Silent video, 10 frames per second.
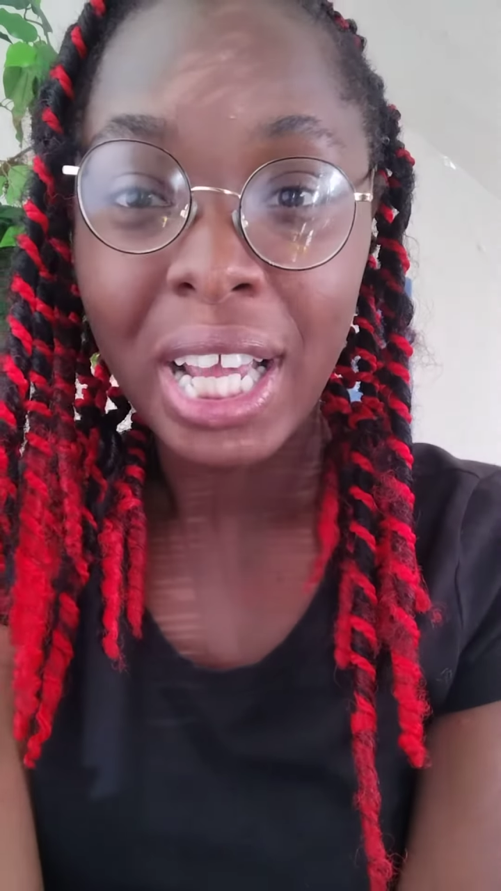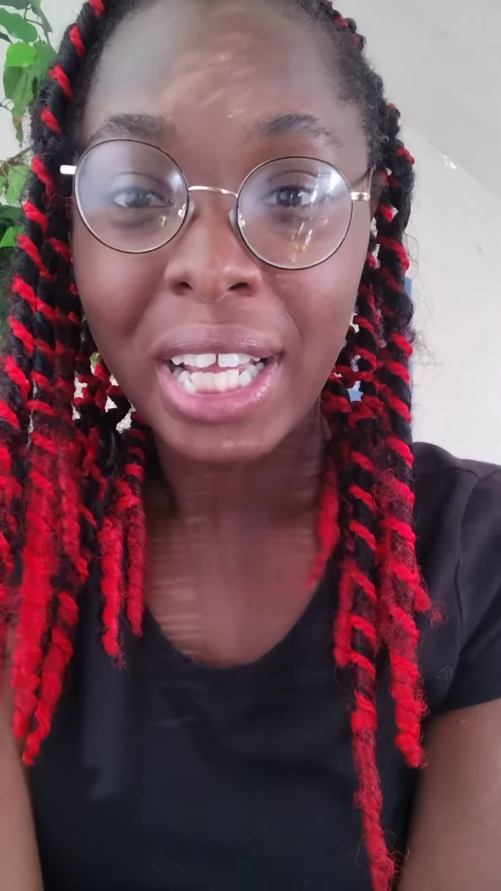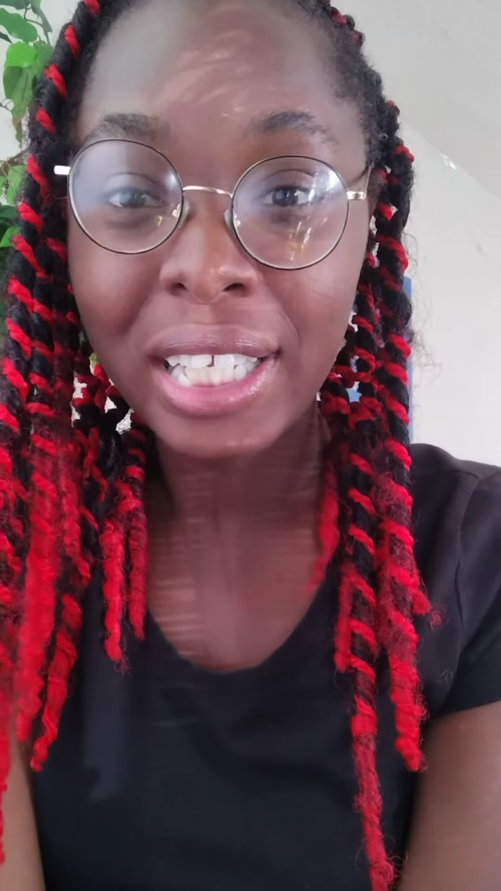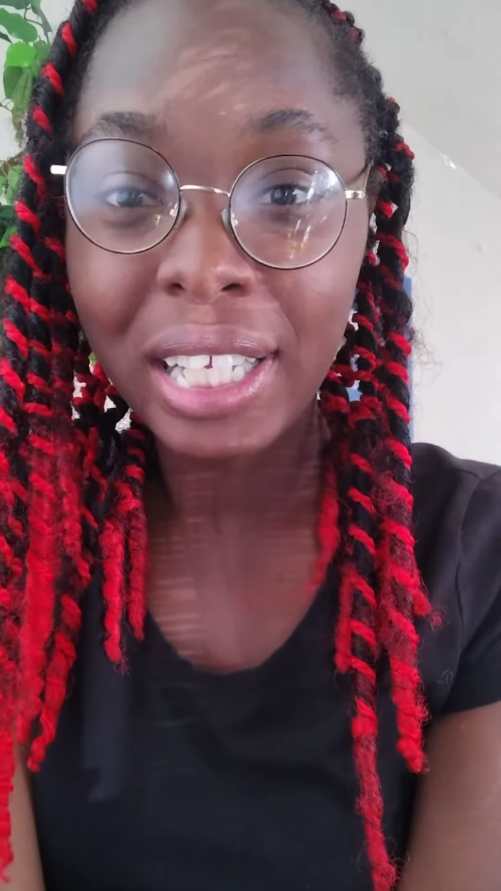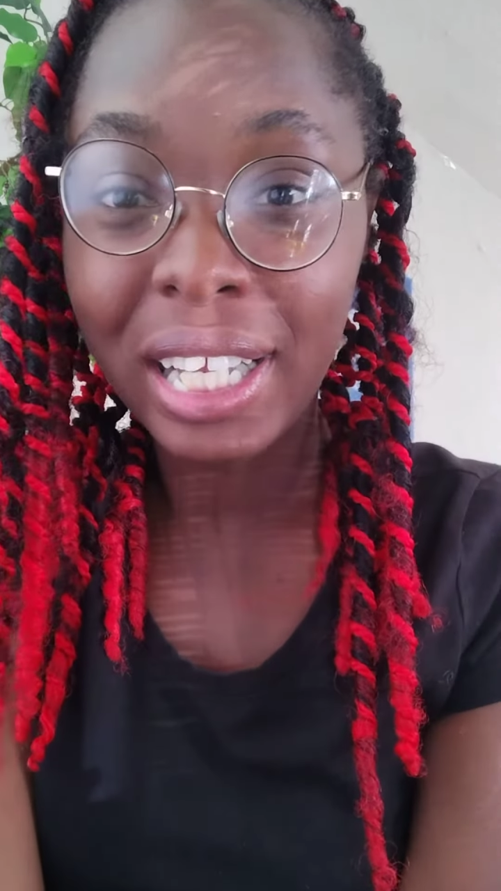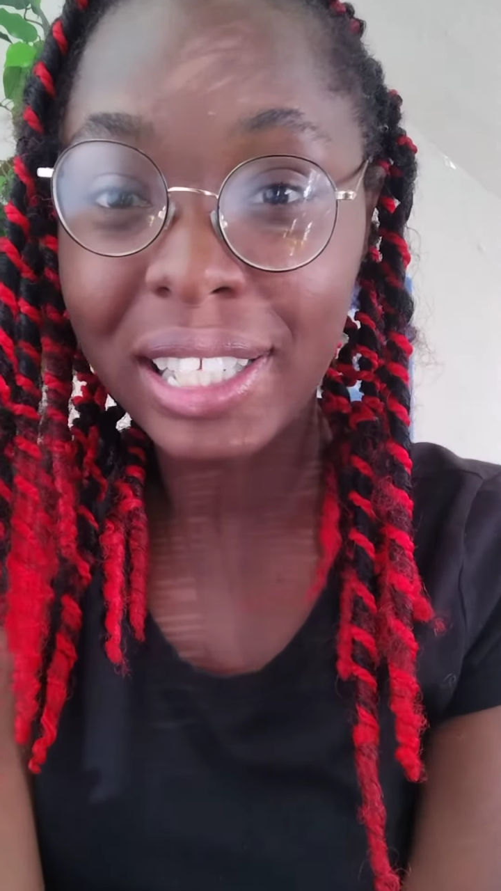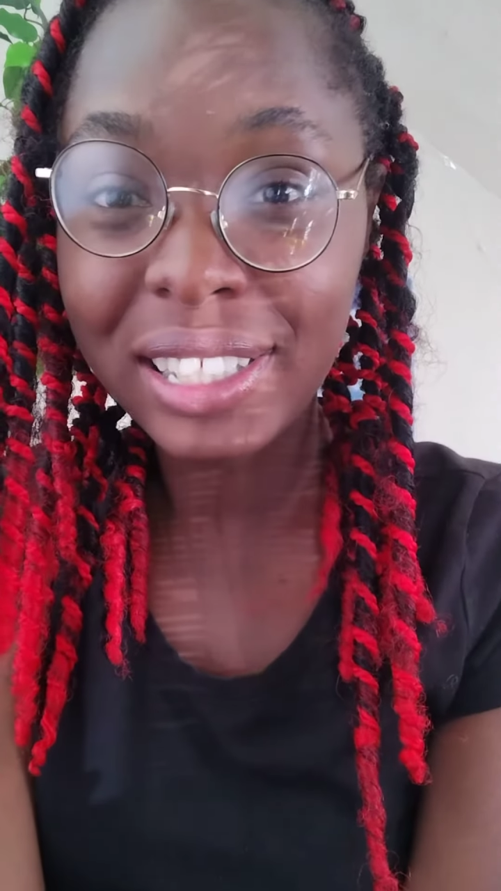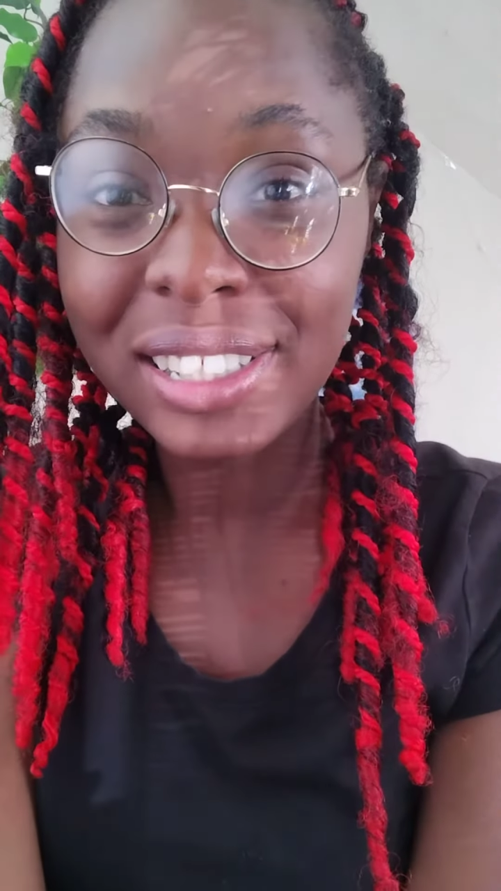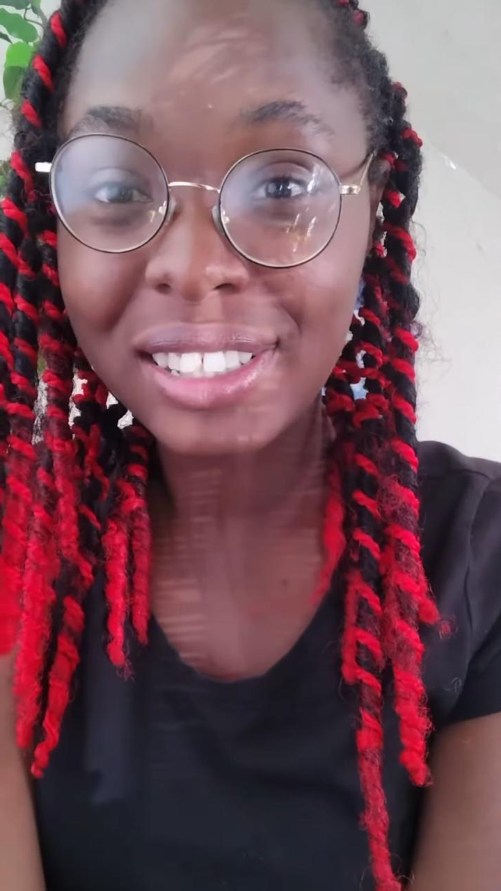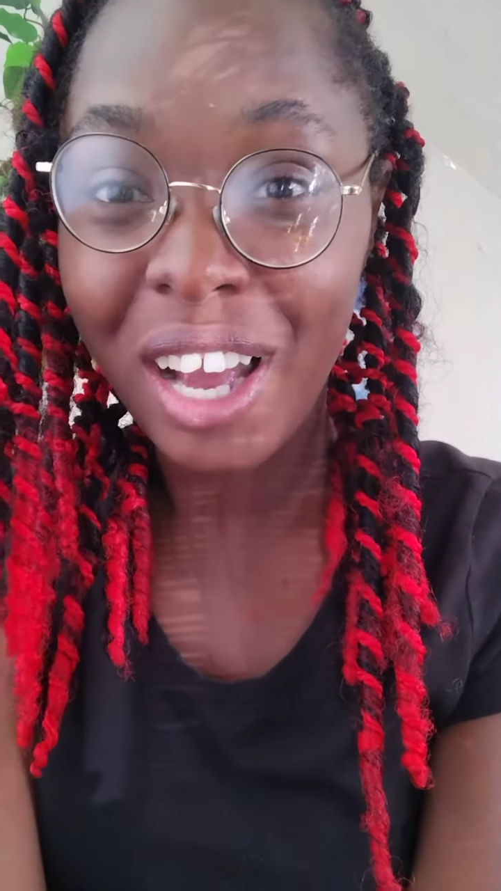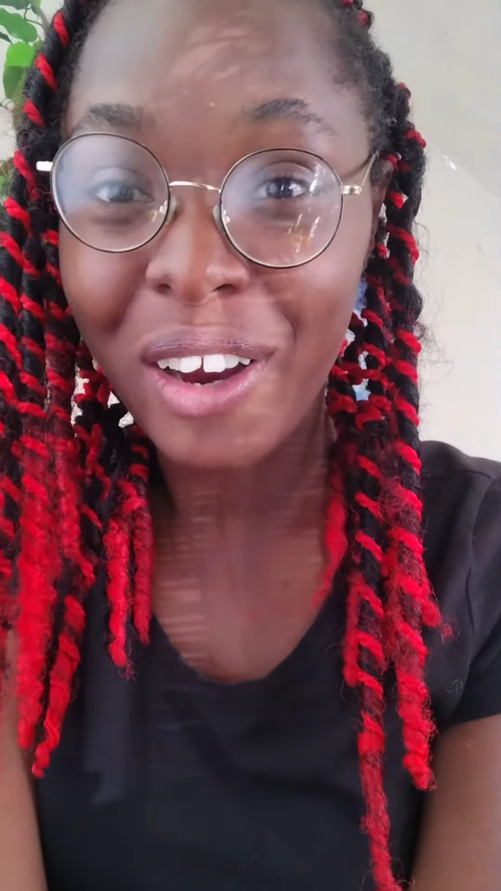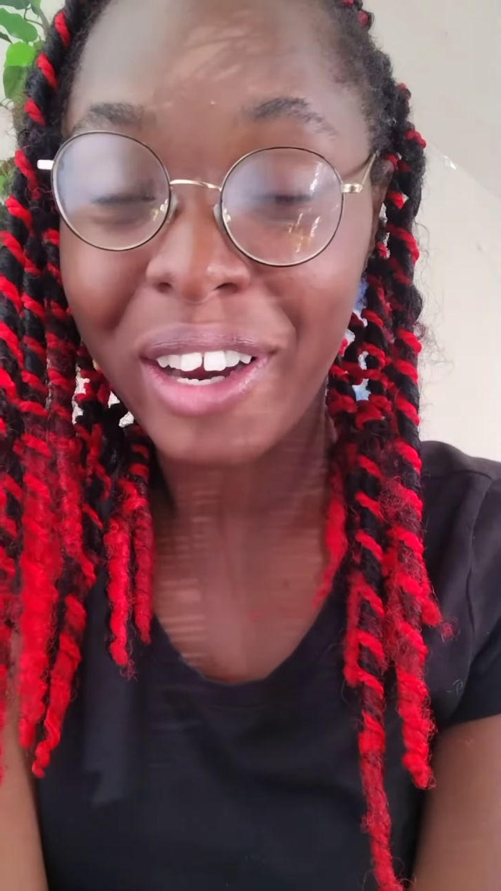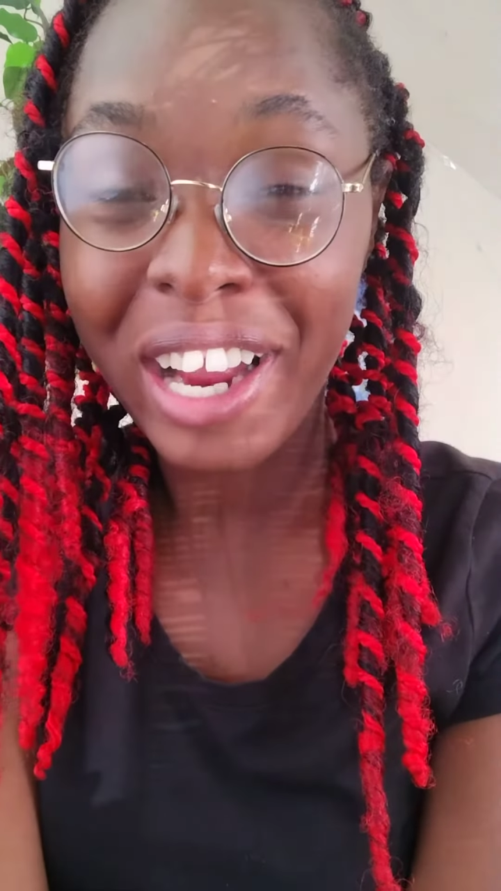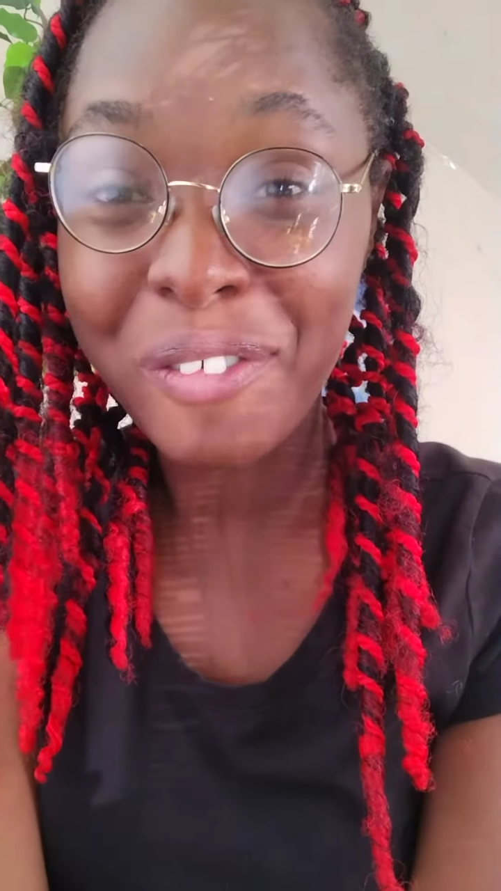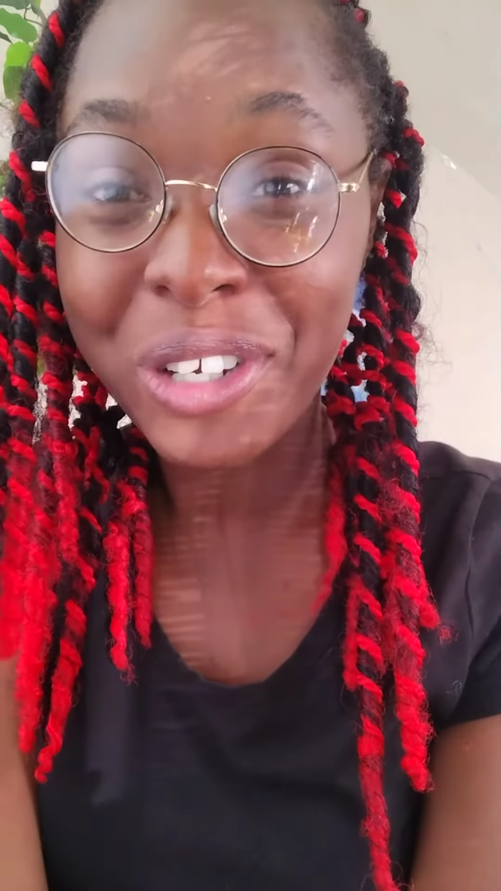He is
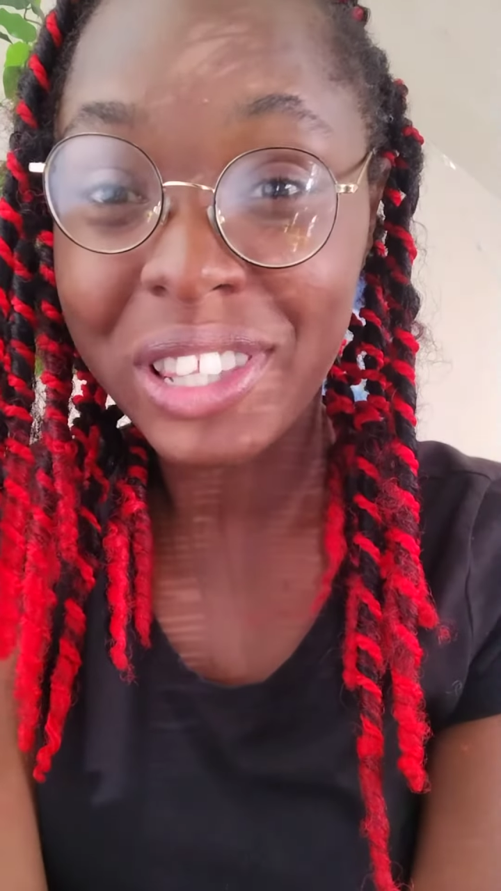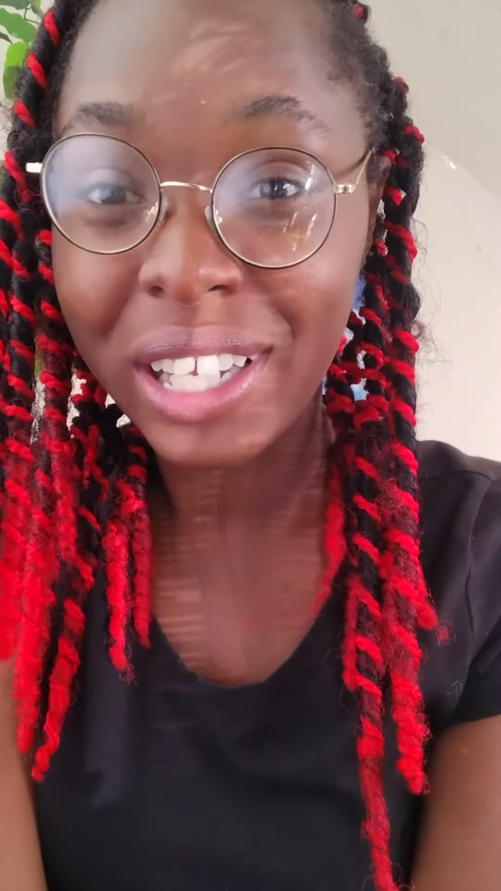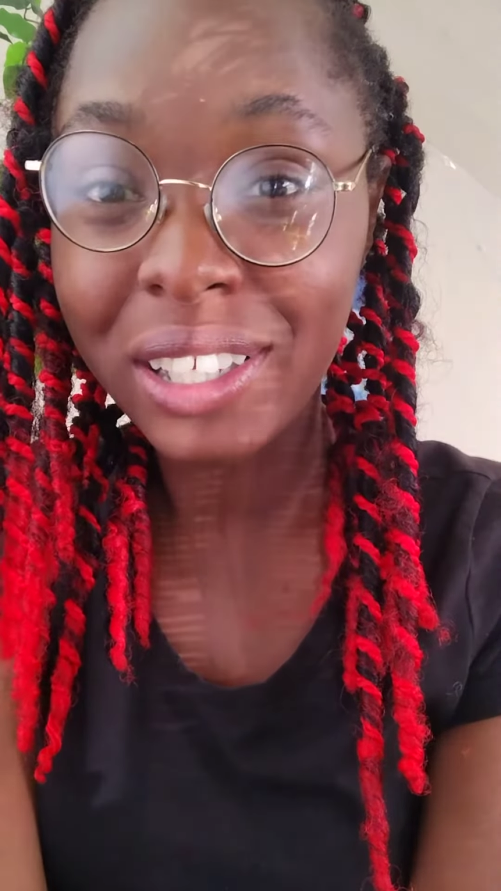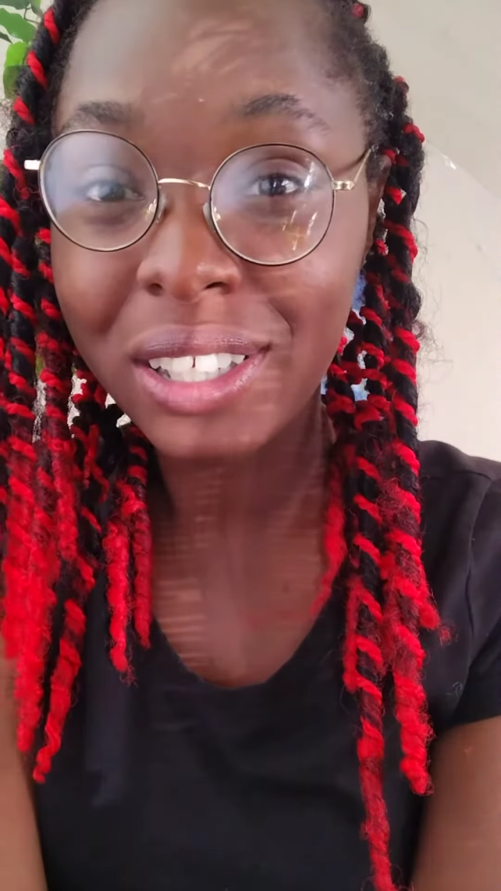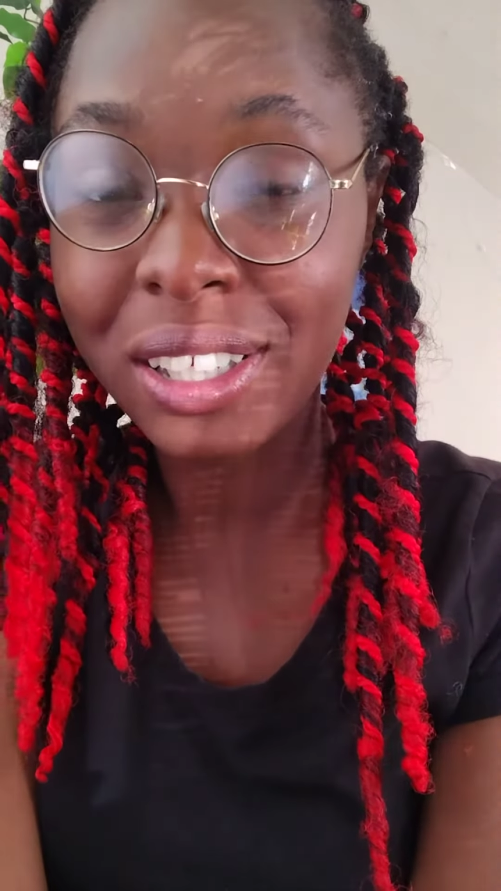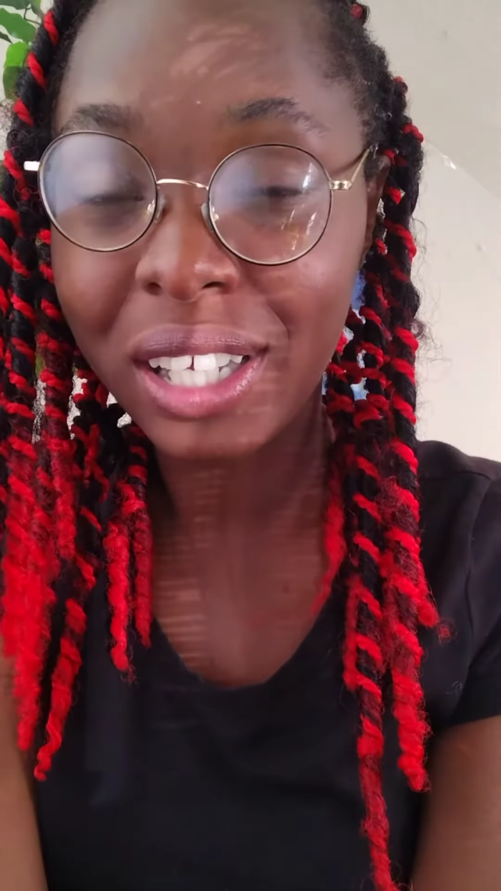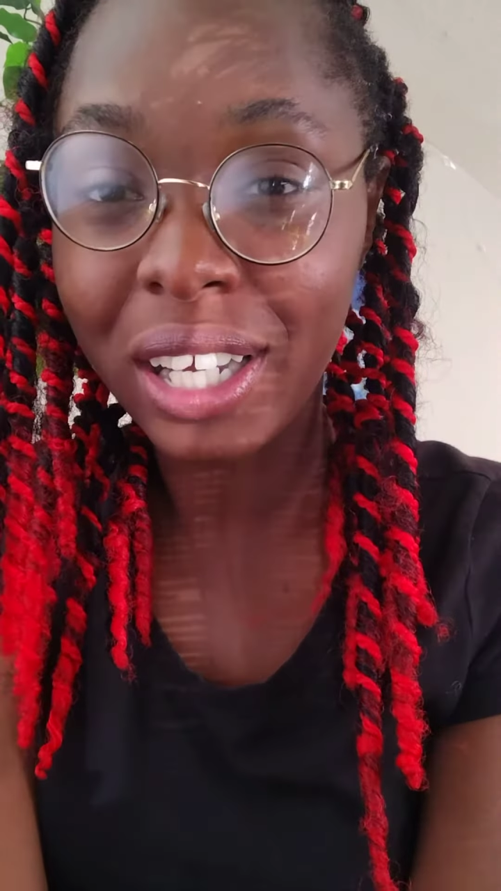our everything.